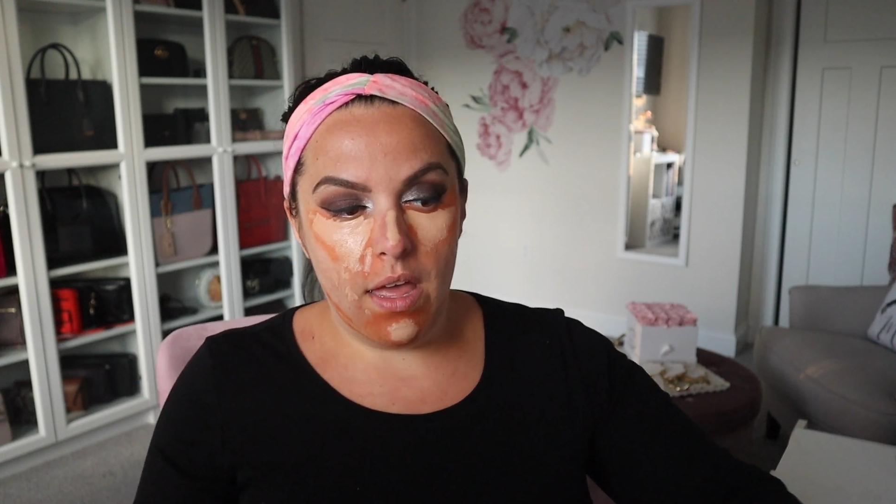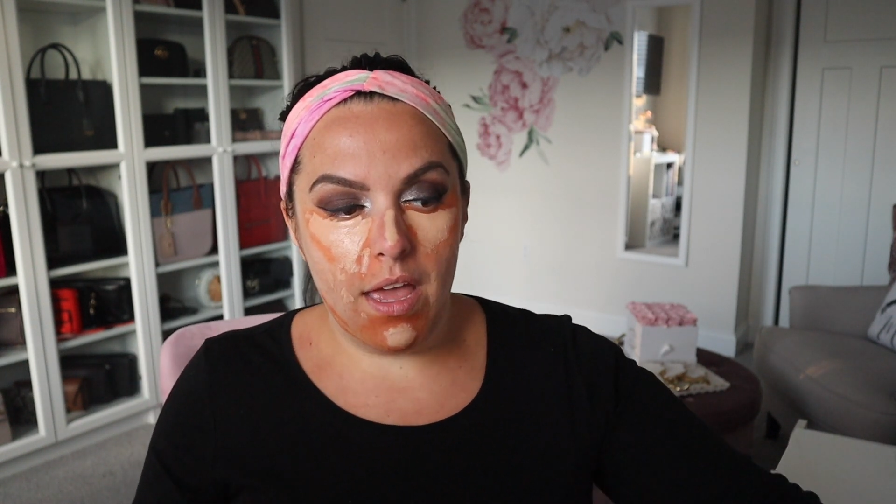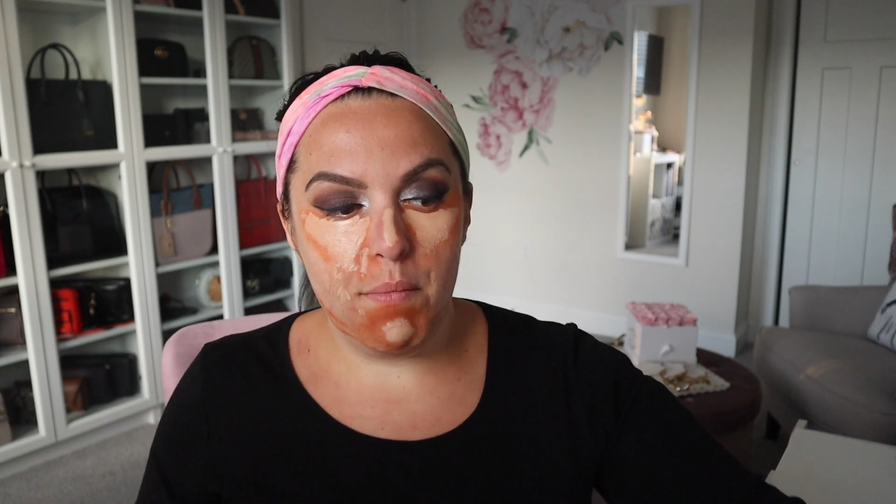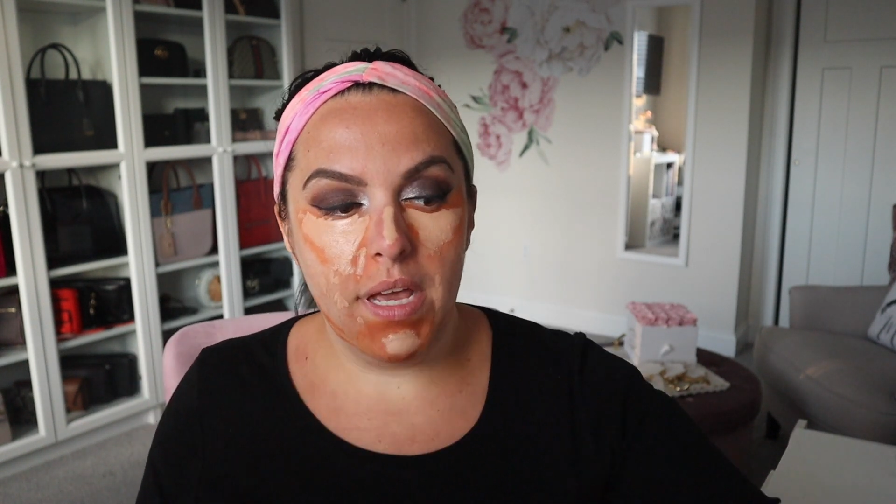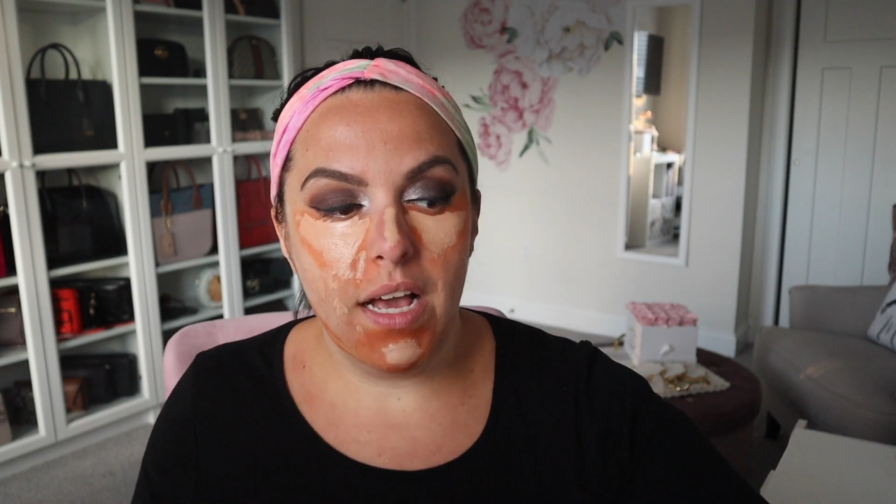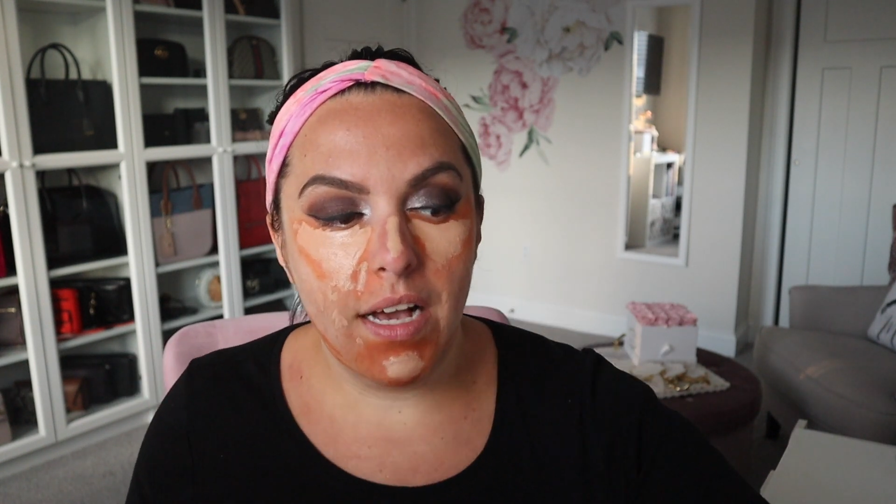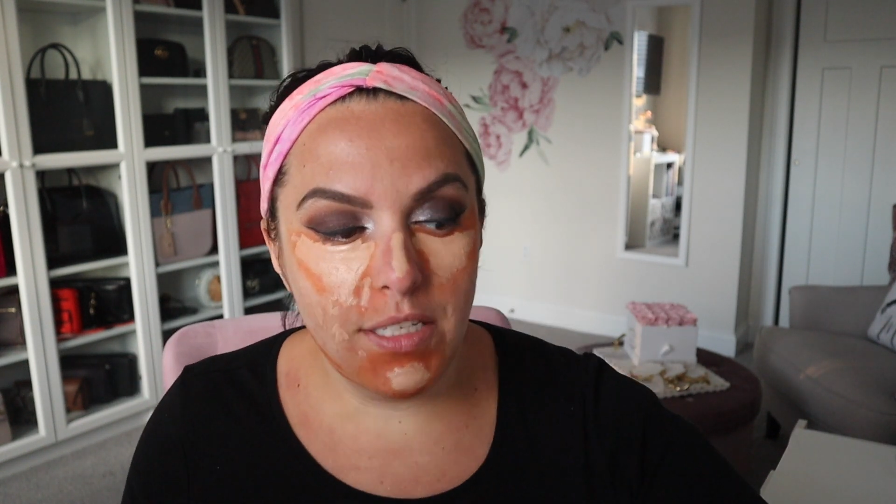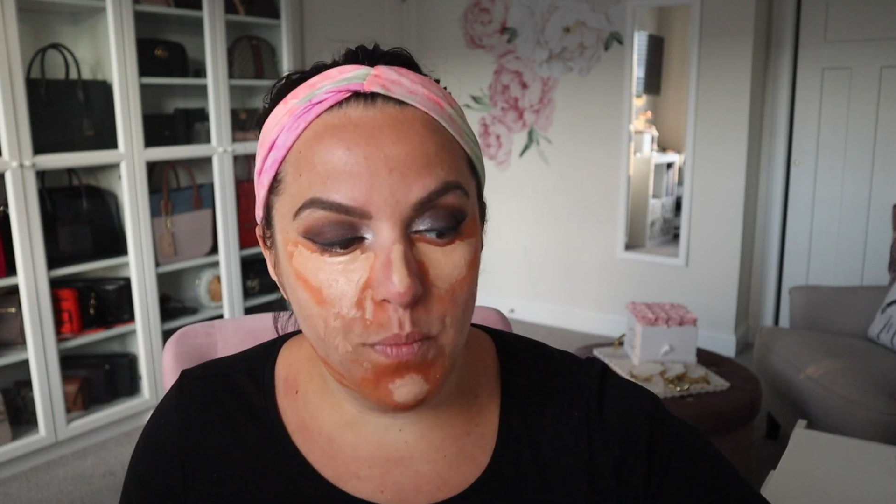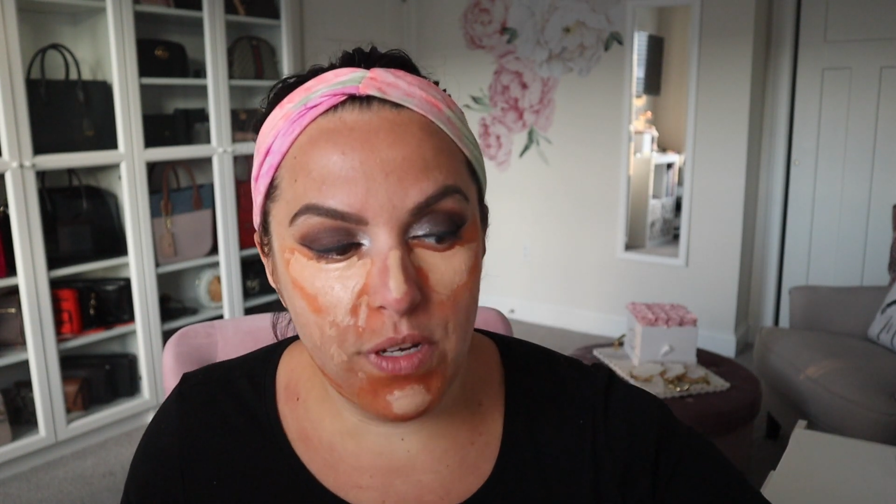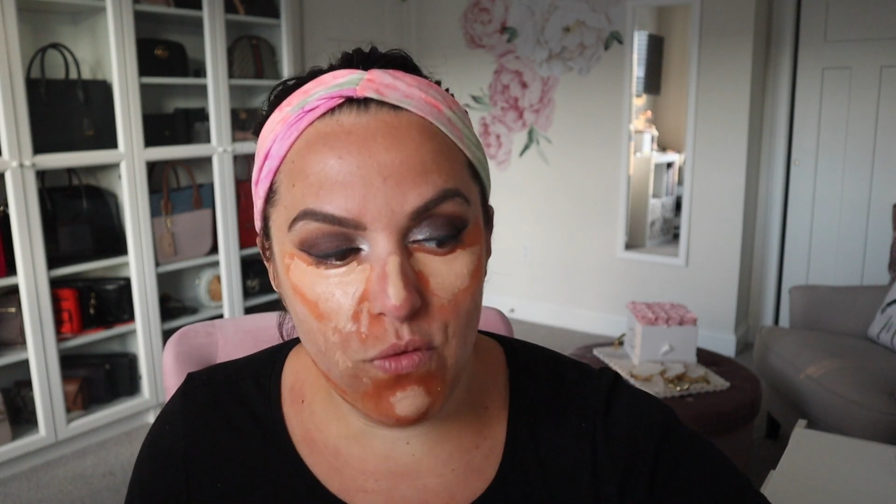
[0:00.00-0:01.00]
And my
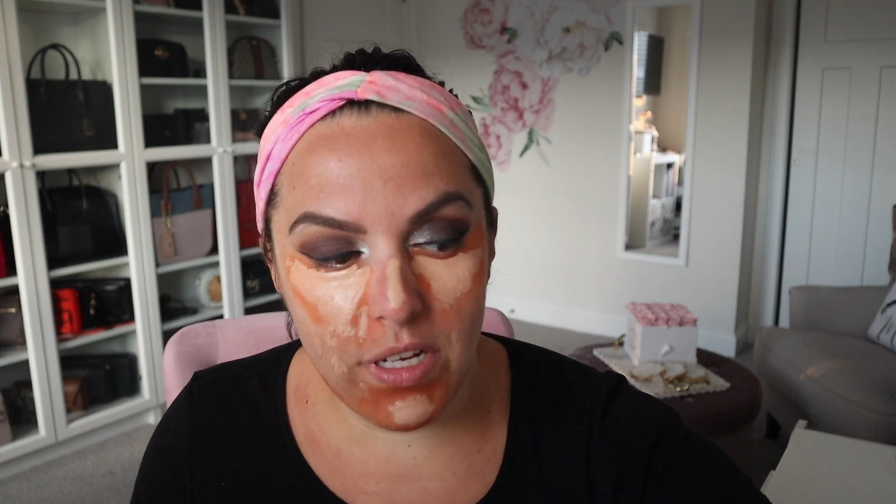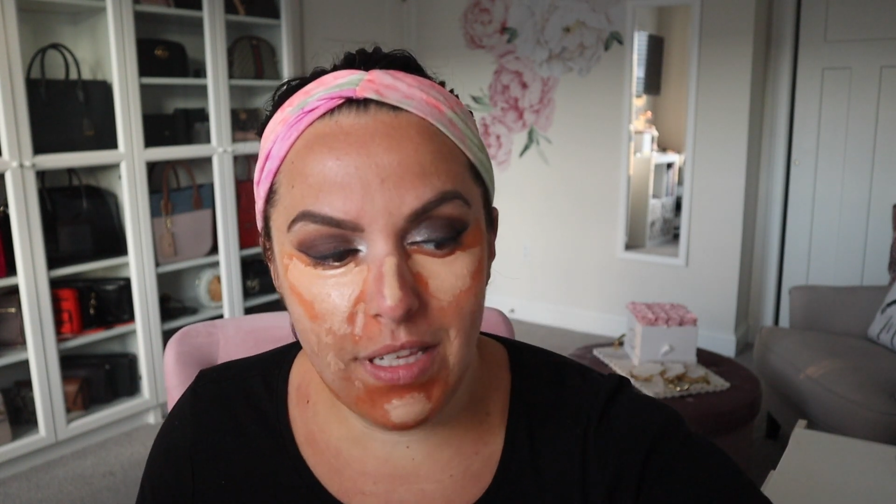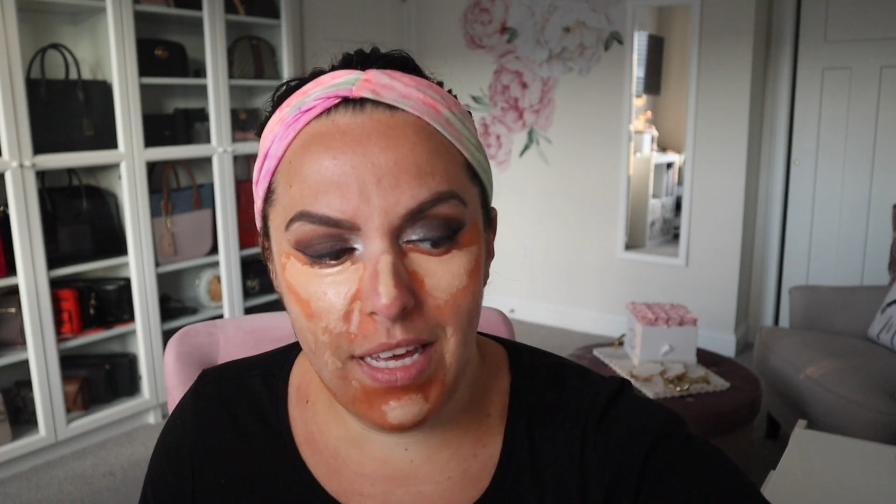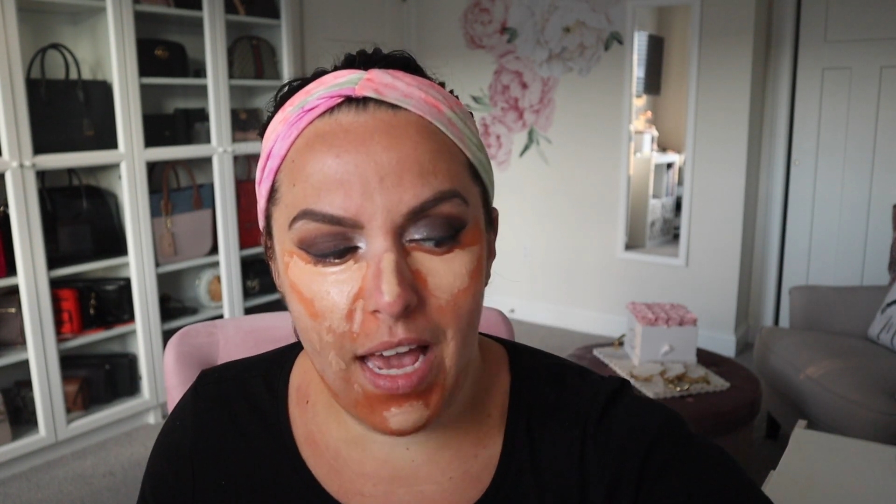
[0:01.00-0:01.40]
husband really